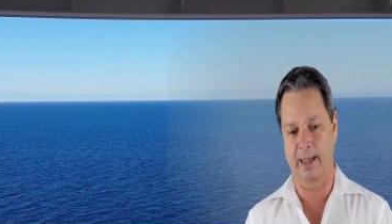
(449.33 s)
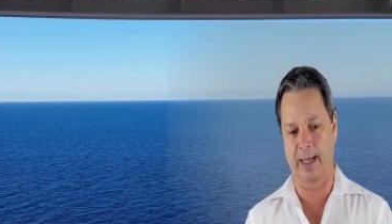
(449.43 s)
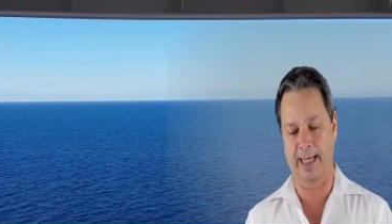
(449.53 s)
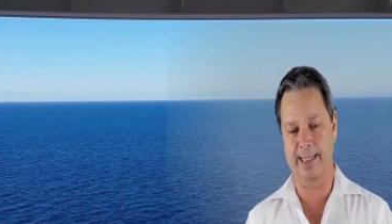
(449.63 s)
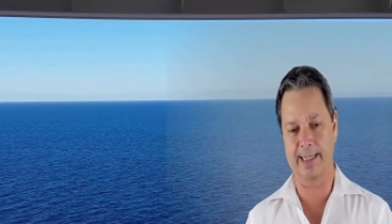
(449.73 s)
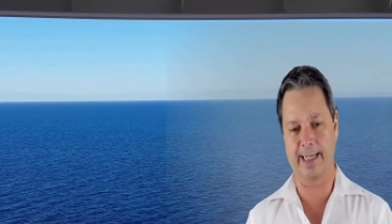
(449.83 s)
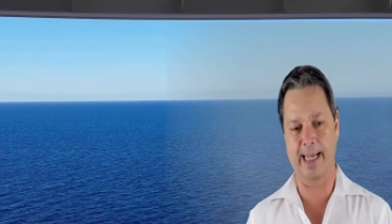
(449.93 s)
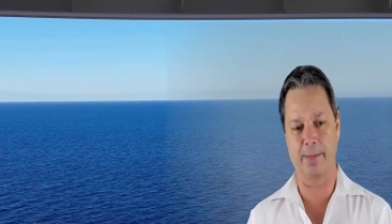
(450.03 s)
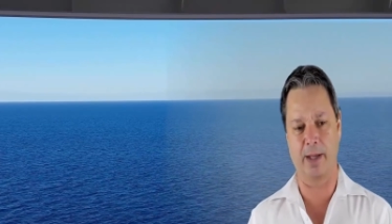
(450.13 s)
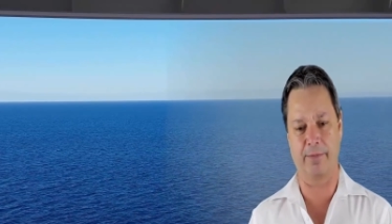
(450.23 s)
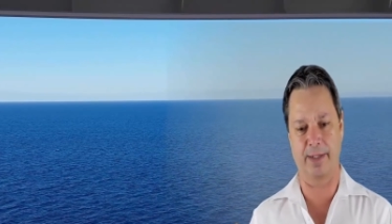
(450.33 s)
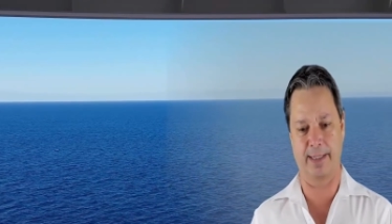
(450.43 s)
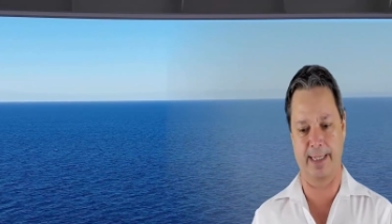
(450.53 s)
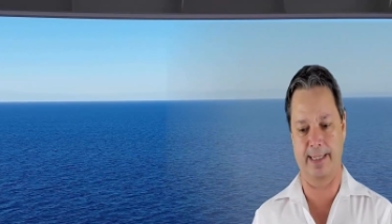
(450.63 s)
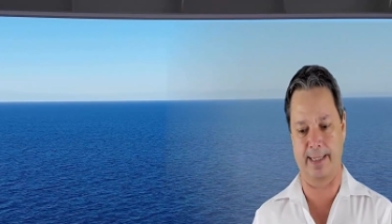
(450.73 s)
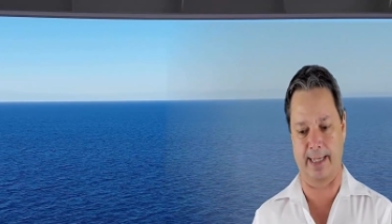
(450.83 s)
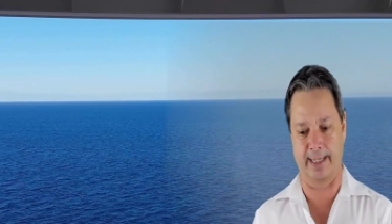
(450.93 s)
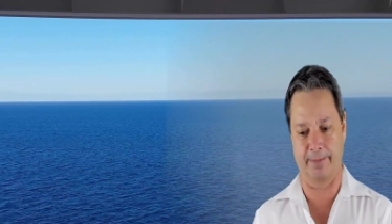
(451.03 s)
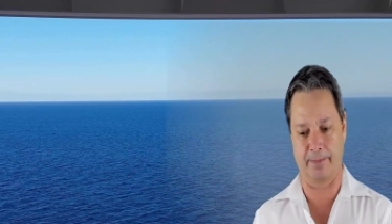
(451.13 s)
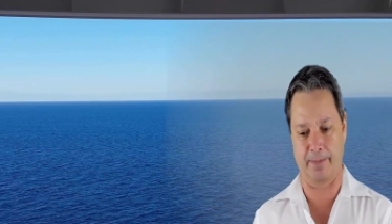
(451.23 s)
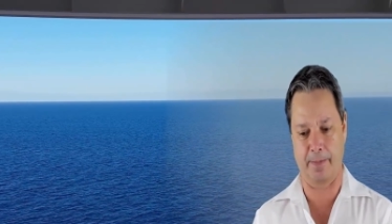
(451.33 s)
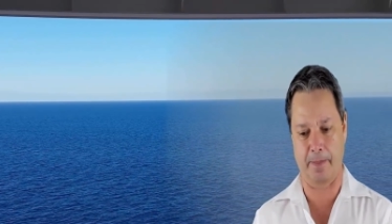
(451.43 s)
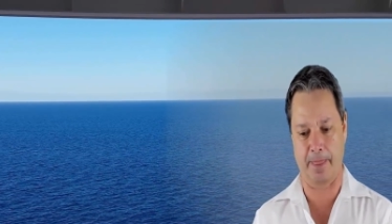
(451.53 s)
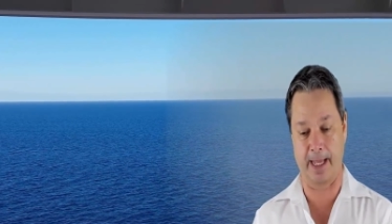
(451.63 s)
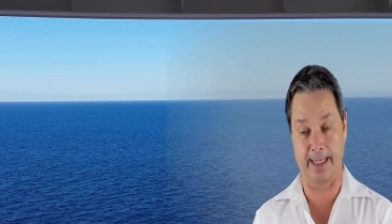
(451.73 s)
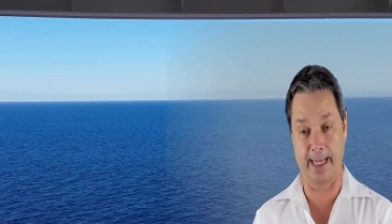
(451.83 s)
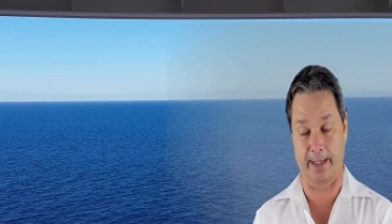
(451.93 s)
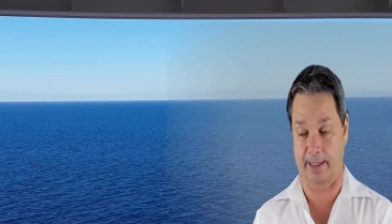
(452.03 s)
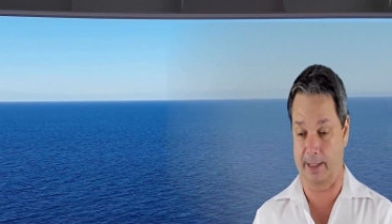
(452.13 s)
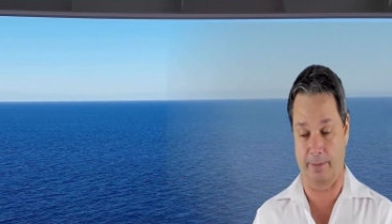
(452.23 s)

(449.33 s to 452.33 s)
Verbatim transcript: I just came off the Seaside. Again,